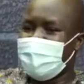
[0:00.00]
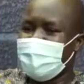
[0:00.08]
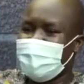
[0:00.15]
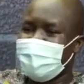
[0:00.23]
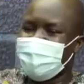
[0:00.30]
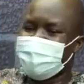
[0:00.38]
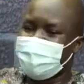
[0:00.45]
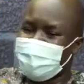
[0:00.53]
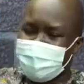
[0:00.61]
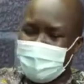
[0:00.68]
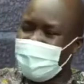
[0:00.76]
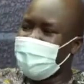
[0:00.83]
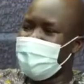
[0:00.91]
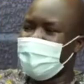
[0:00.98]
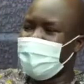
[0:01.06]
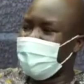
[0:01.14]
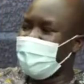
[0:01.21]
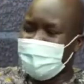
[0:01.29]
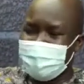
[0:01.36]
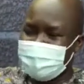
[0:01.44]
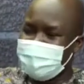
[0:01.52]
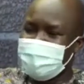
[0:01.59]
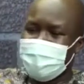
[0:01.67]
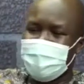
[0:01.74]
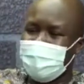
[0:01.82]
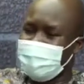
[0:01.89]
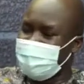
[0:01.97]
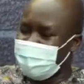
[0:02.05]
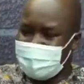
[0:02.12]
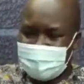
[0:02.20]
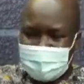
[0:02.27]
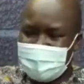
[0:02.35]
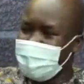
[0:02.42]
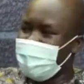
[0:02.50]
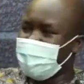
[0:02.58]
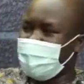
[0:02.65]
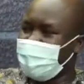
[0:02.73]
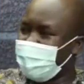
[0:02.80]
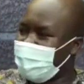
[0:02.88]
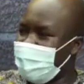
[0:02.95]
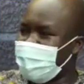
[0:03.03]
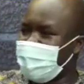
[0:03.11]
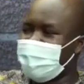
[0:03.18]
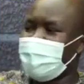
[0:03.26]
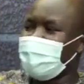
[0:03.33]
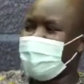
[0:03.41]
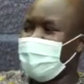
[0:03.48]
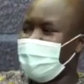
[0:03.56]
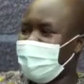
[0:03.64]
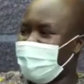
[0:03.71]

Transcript: And so 1 year, 2 years, 3 years, it's not coming.